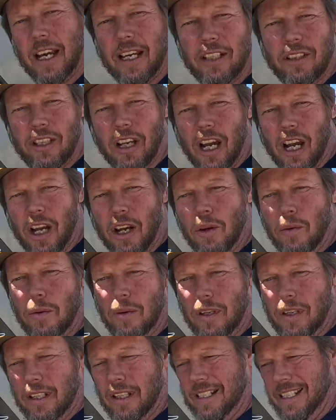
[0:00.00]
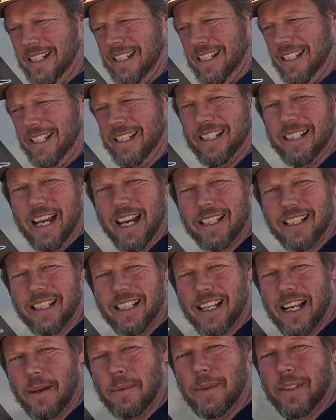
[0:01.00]
so it
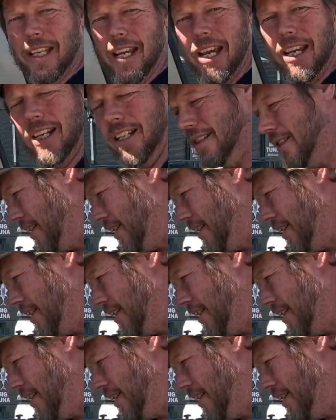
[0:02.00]
doesn't come standard.